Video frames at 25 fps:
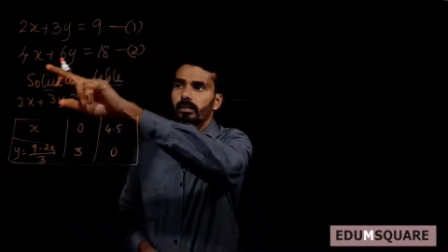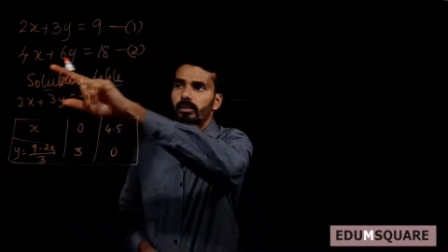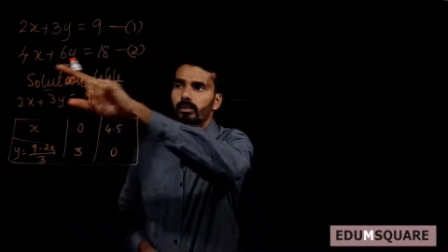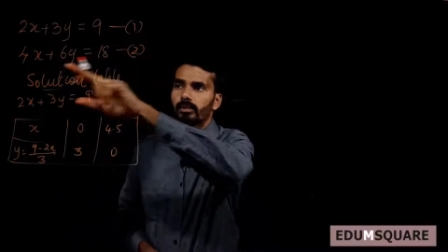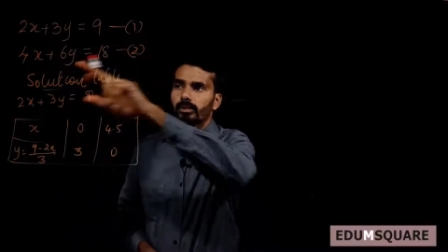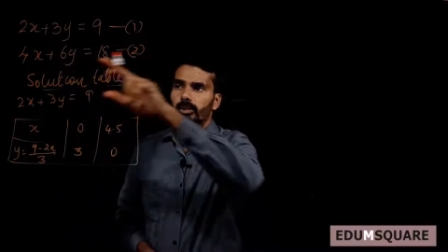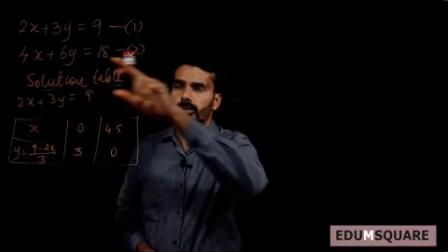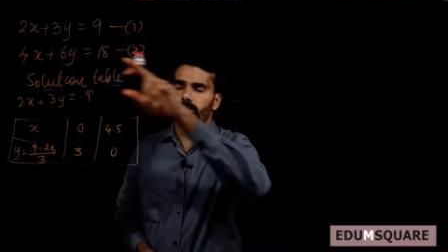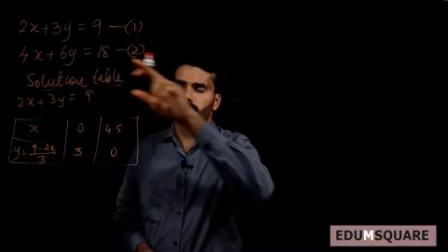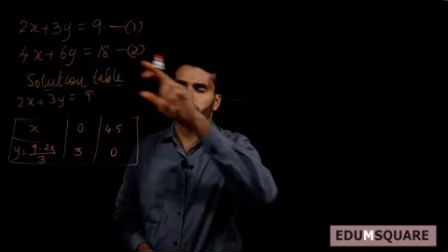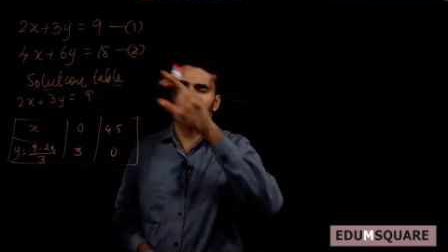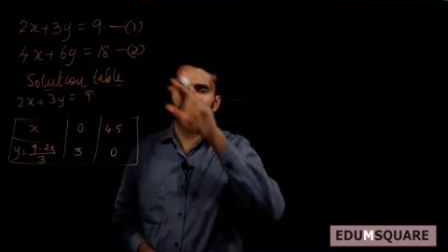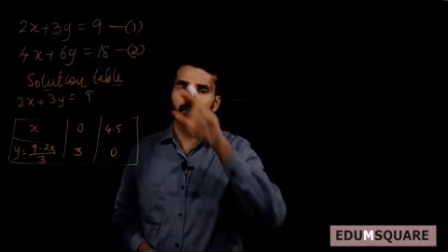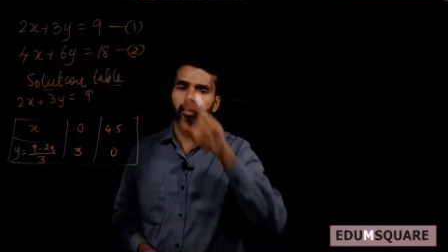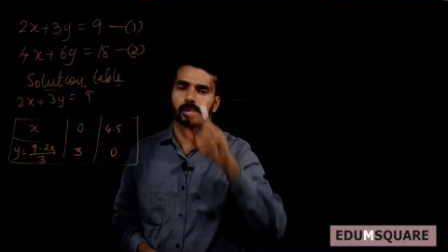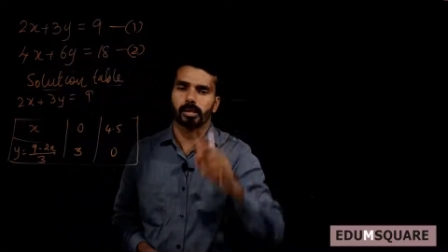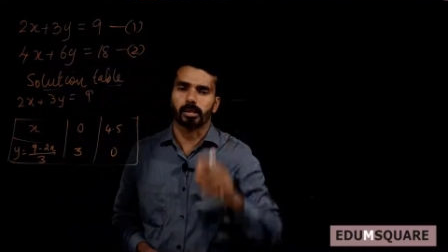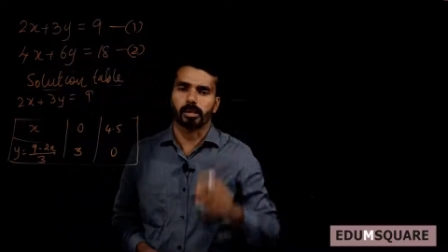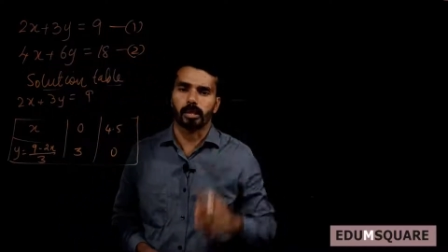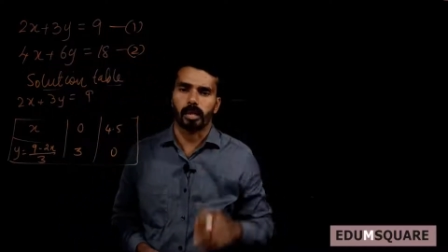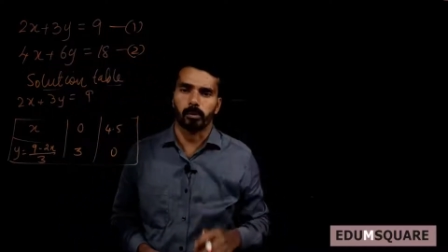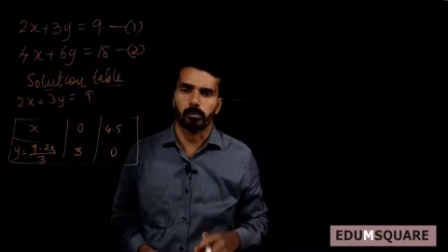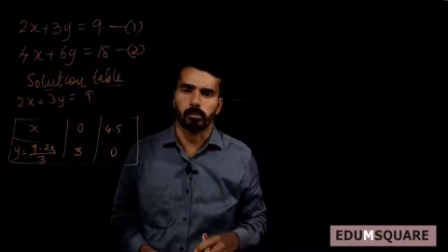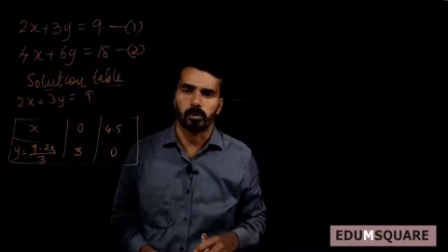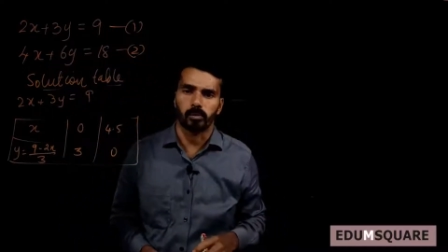
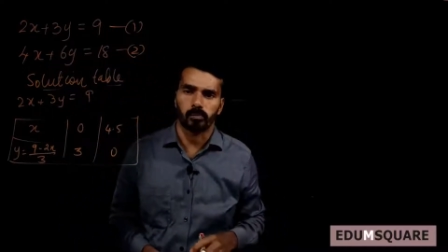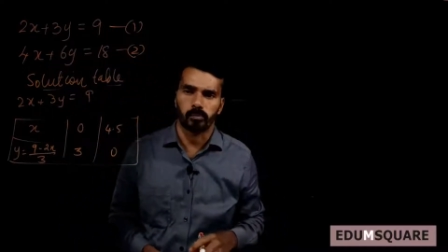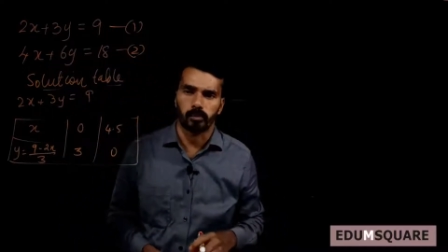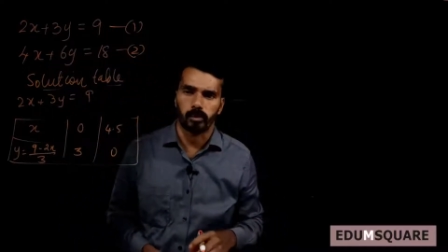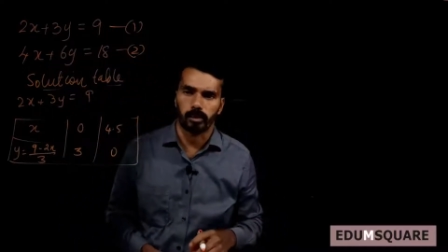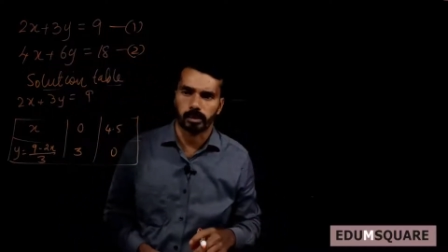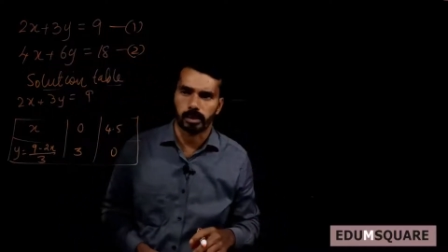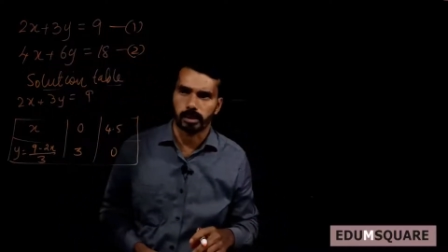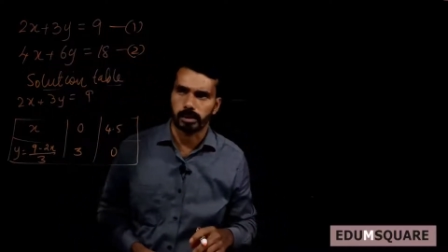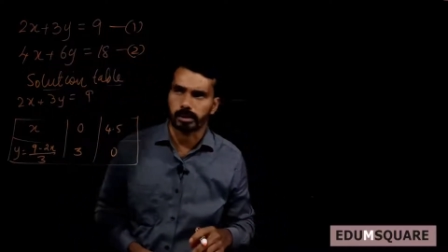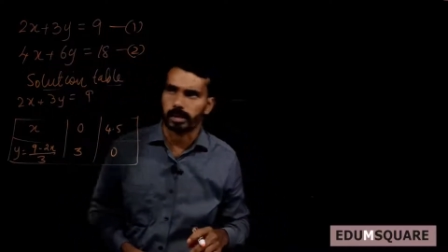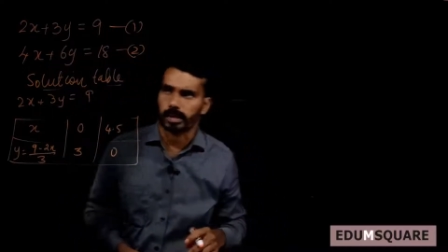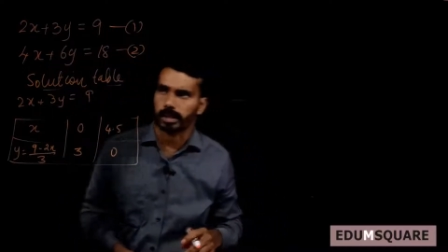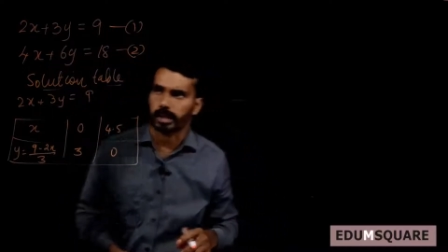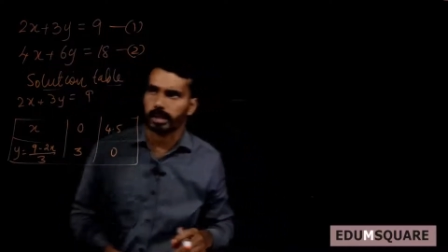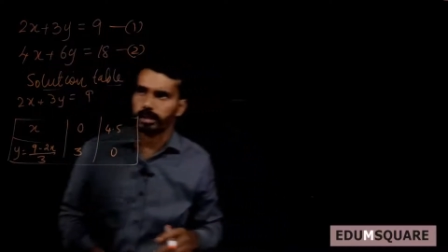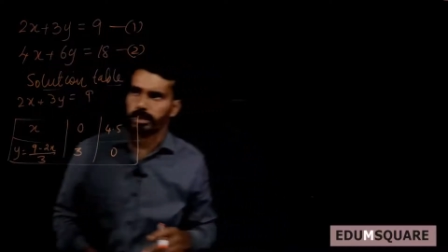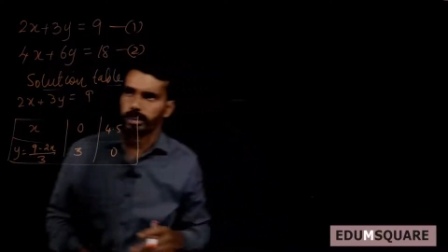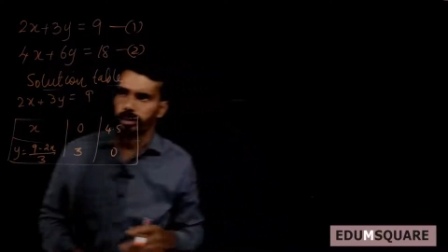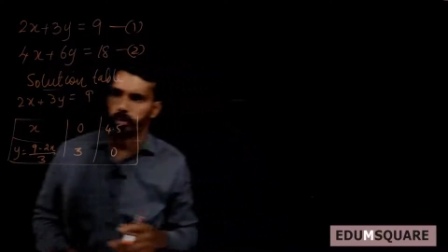solution table for the second